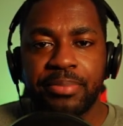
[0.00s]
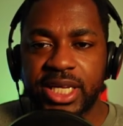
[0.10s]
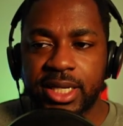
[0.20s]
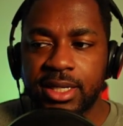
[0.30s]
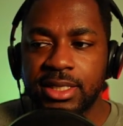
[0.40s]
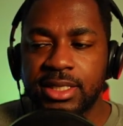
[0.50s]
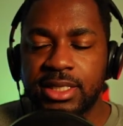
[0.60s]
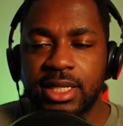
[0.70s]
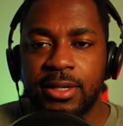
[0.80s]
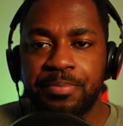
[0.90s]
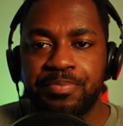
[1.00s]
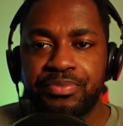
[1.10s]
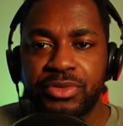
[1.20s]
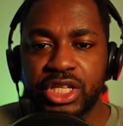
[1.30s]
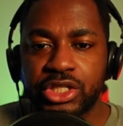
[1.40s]
because
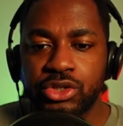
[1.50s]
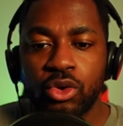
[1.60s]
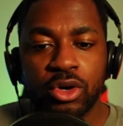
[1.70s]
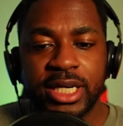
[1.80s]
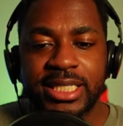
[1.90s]
the SORN